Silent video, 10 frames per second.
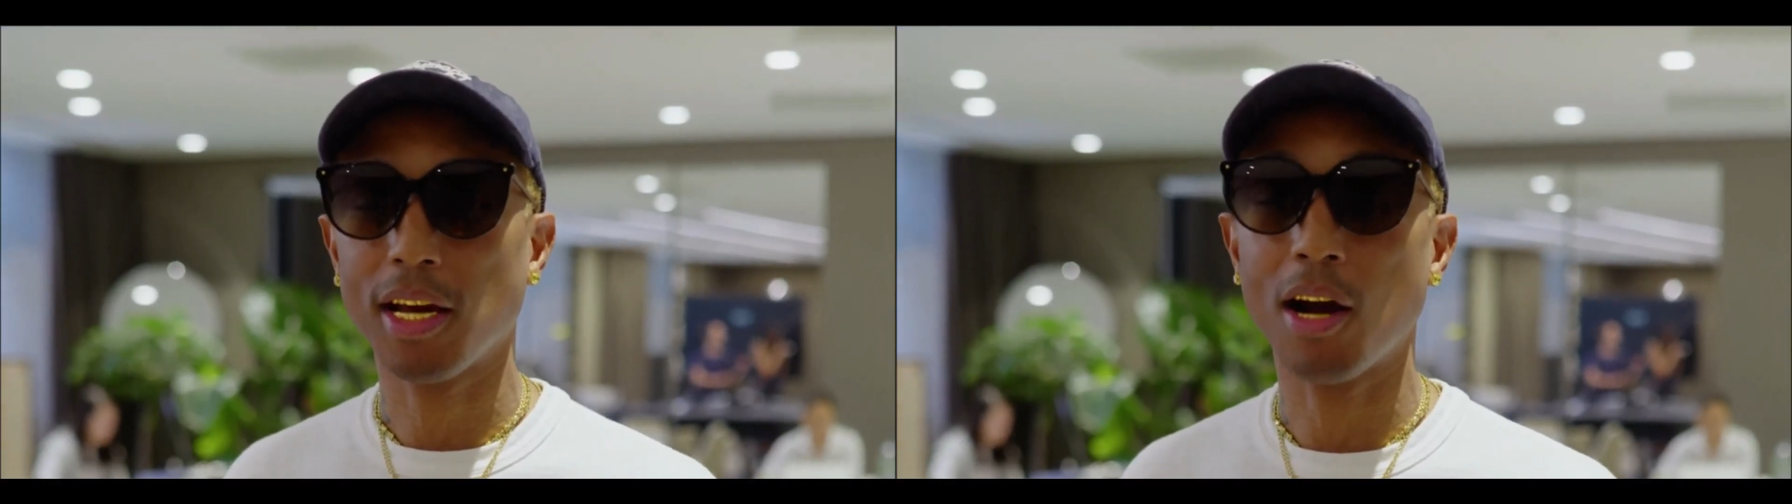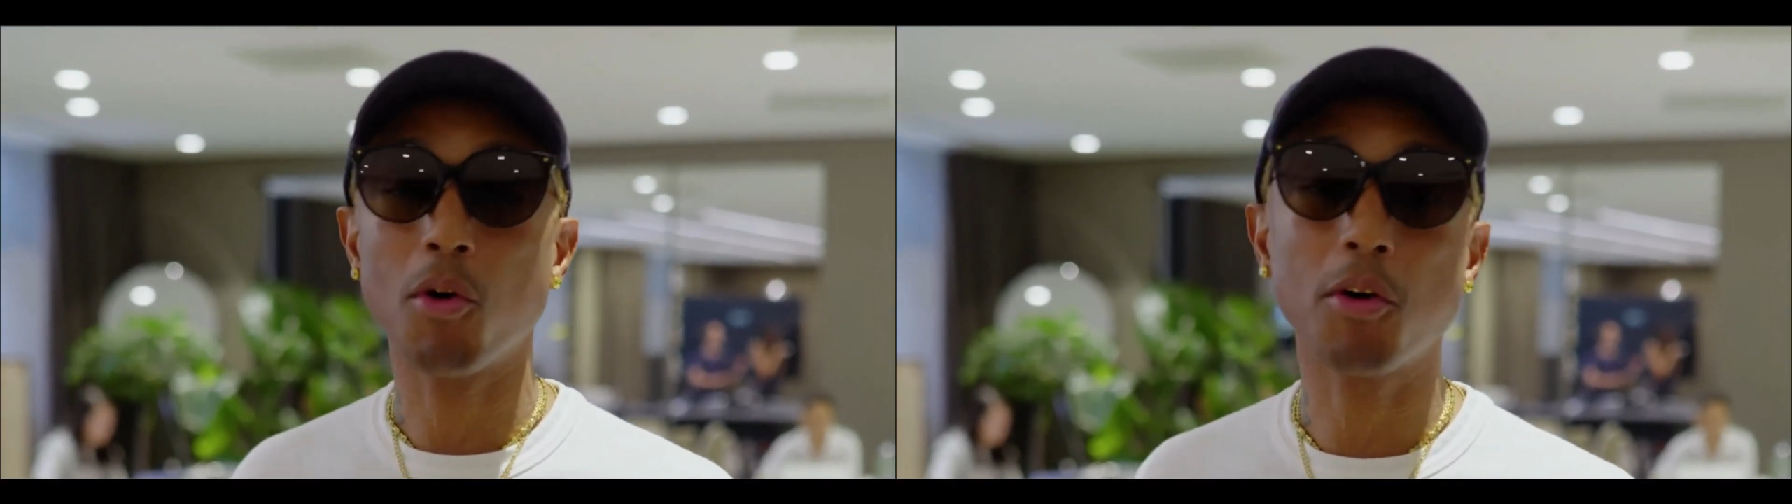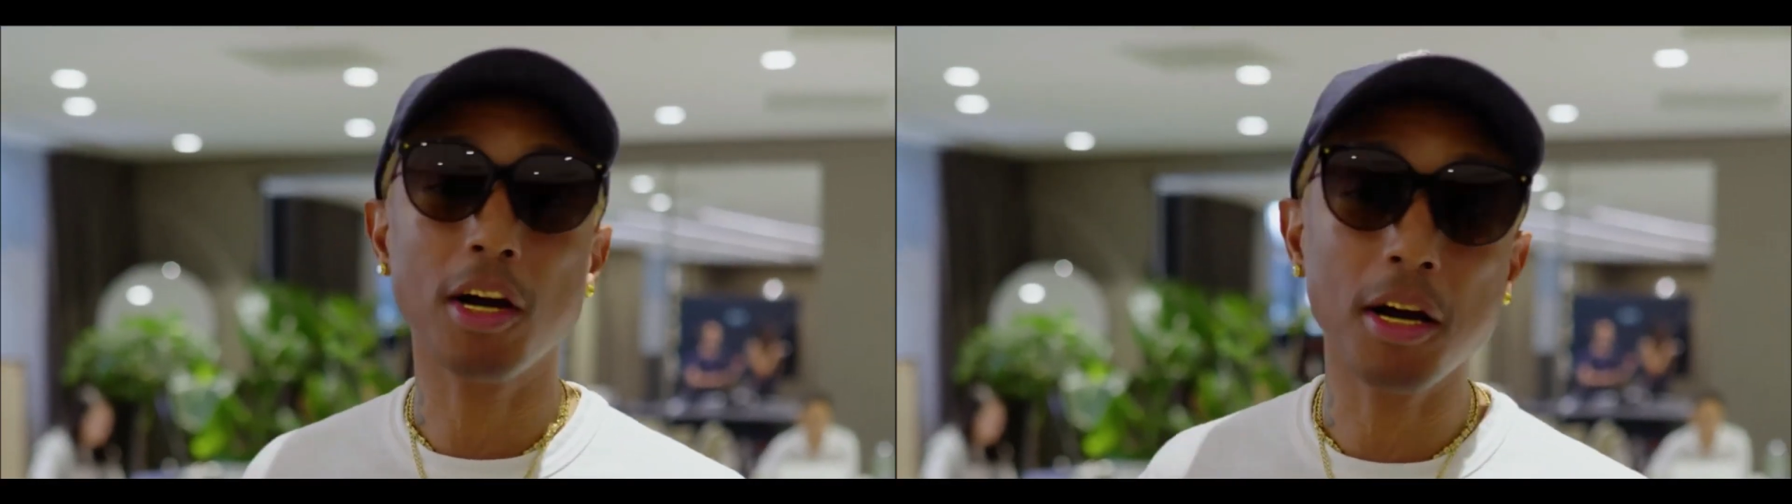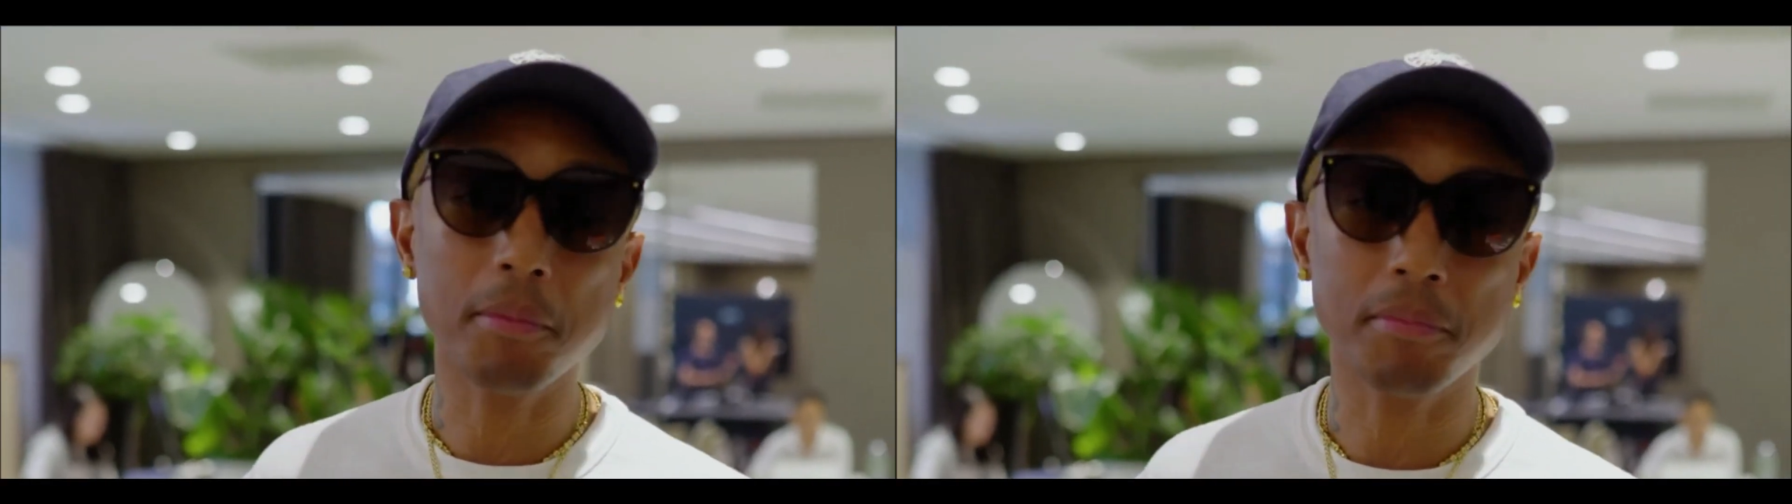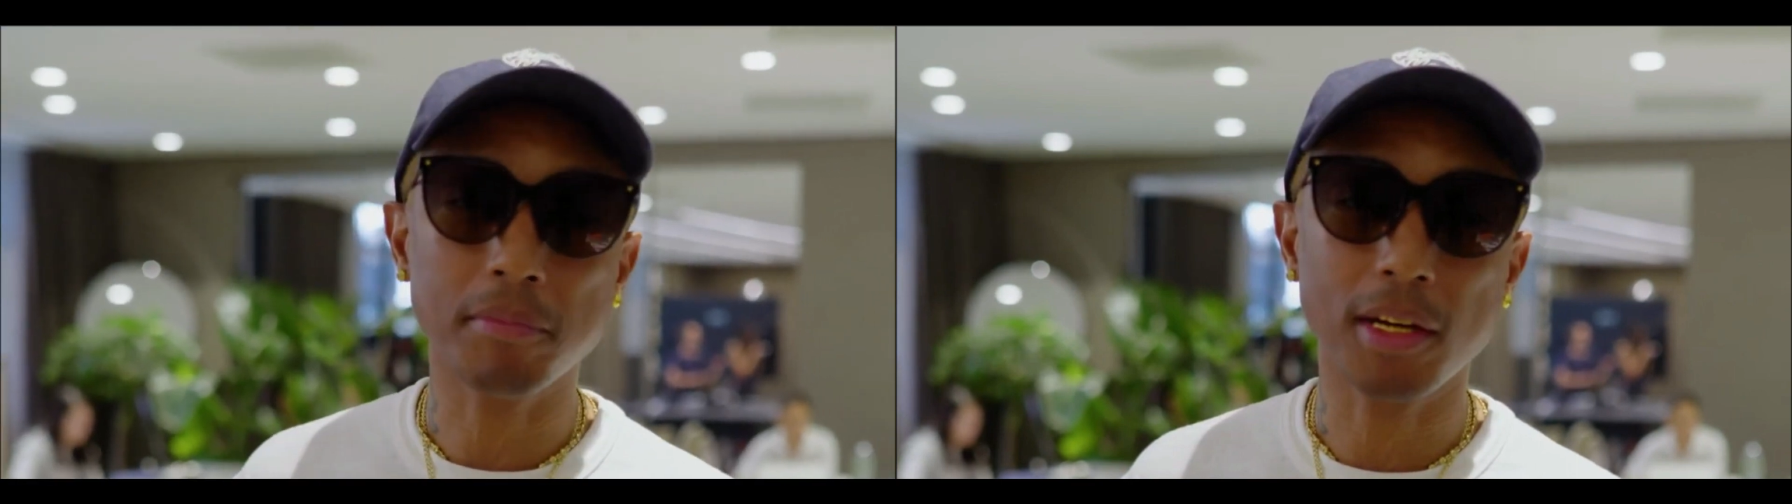I woke
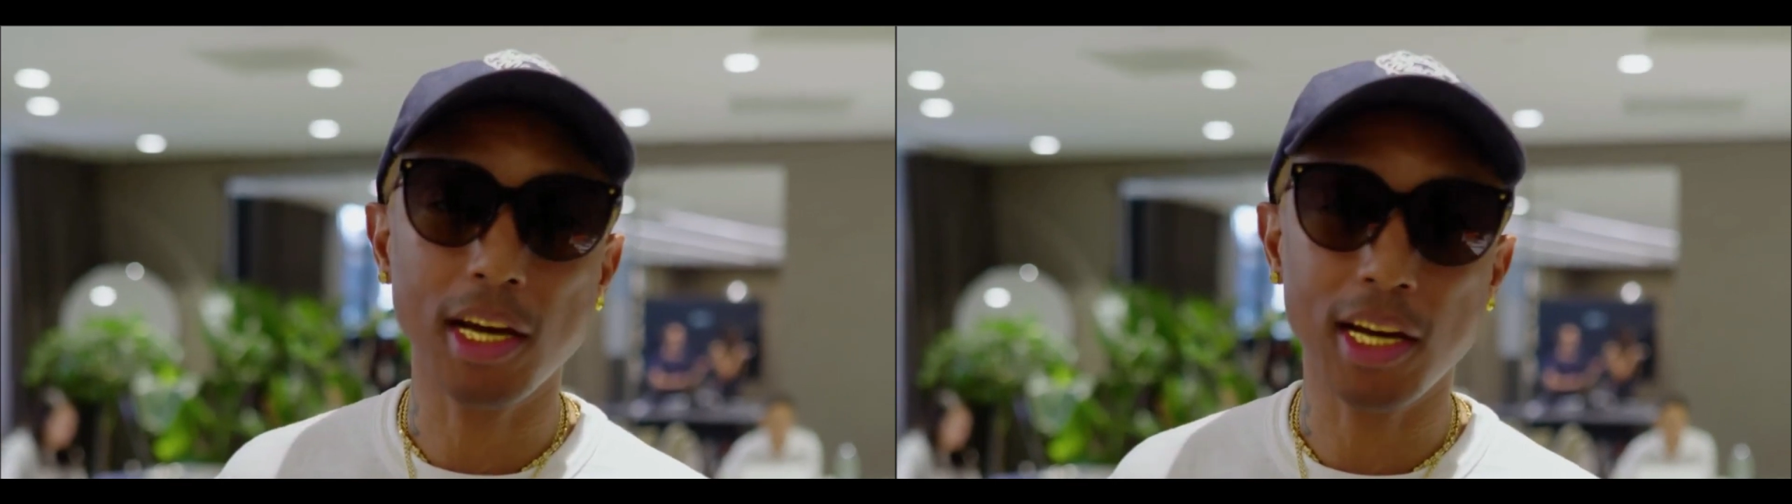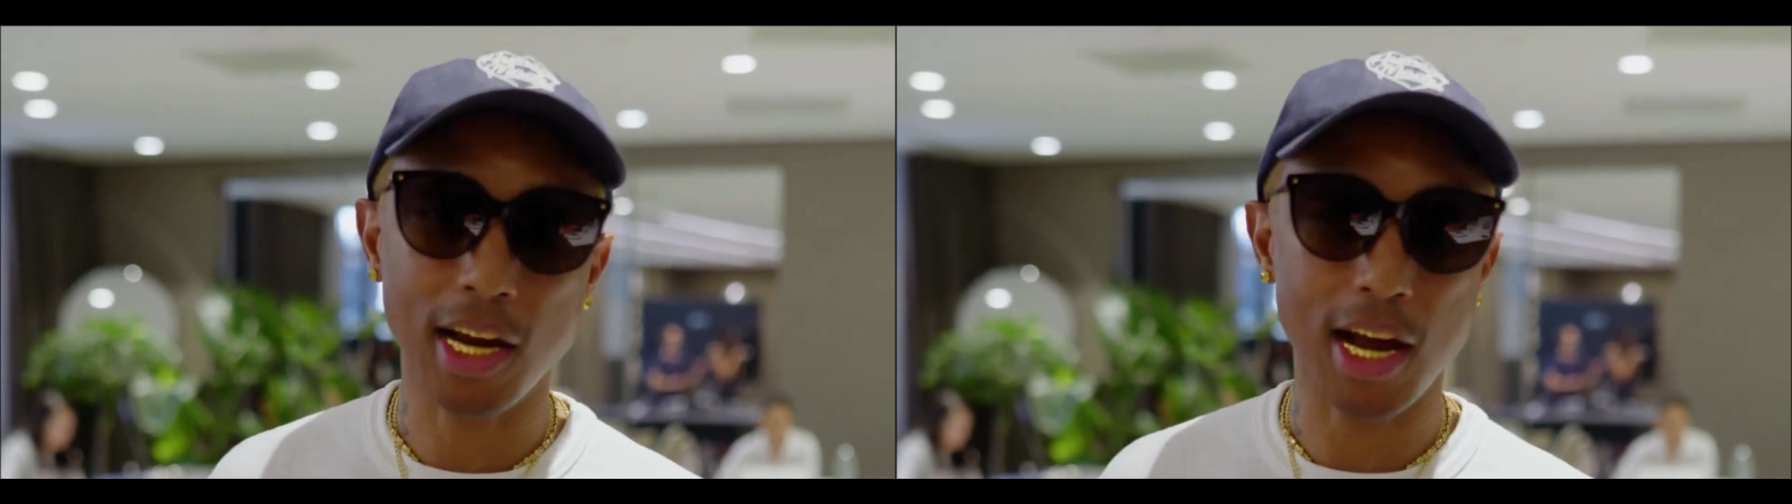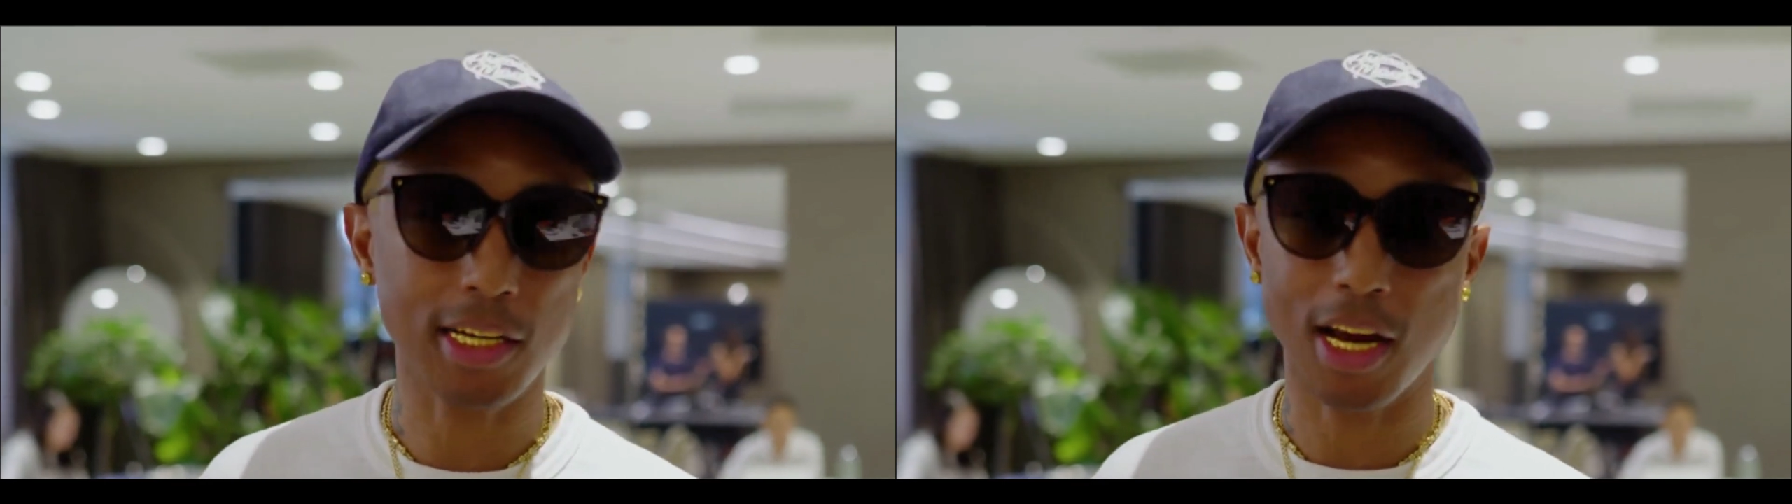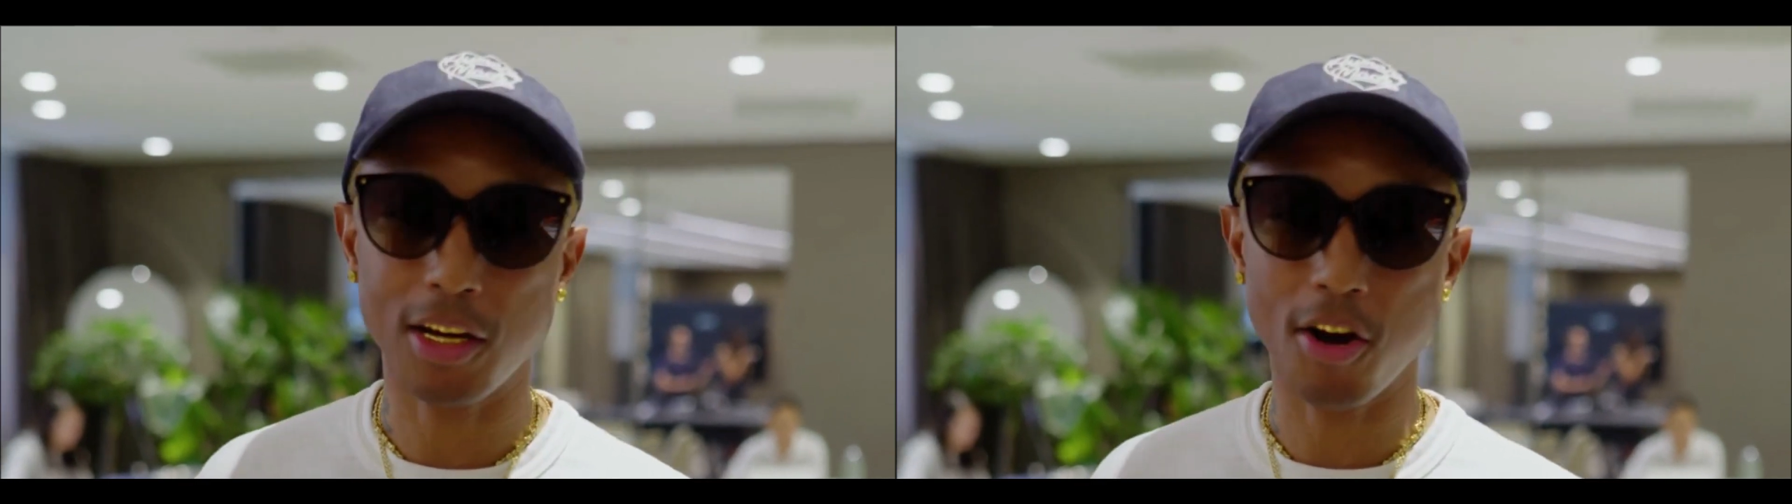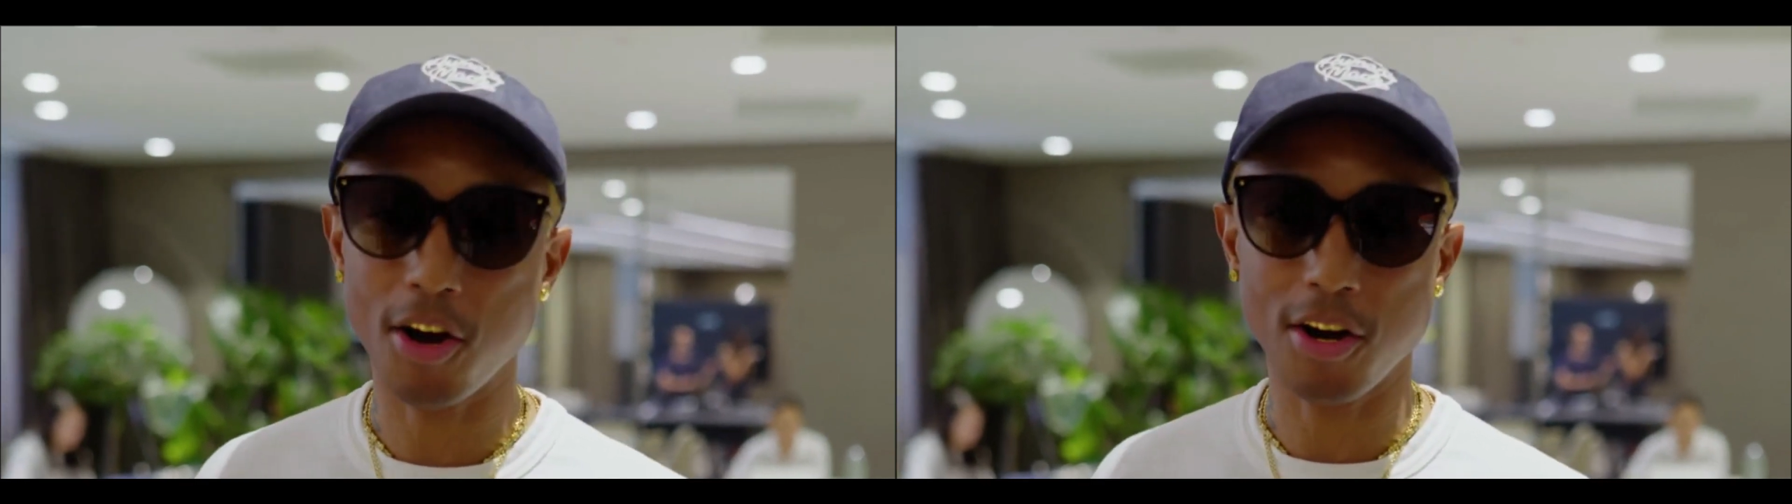up and I got
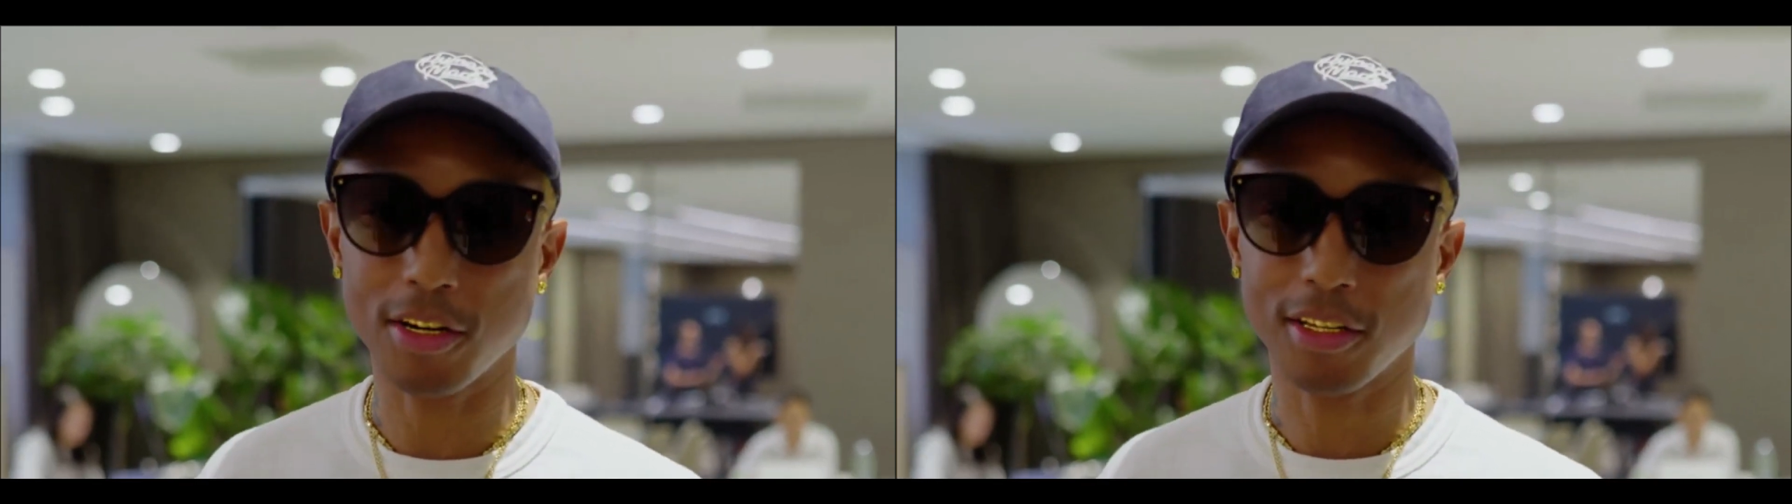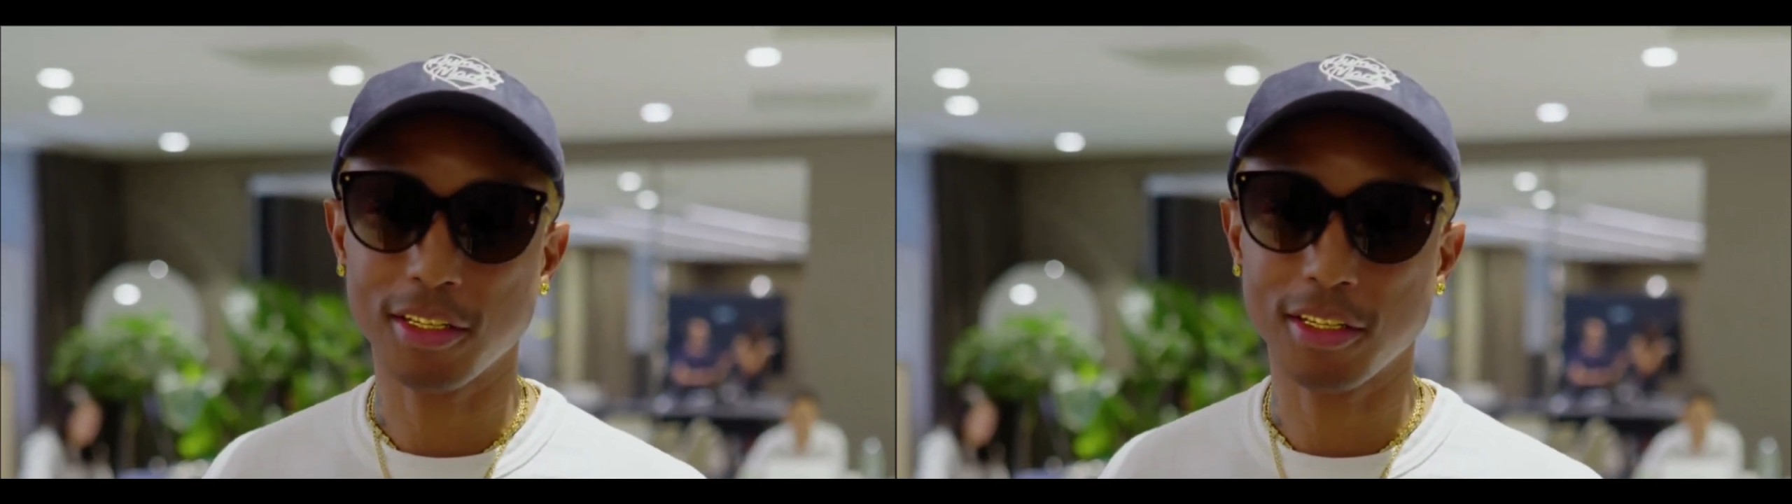that call.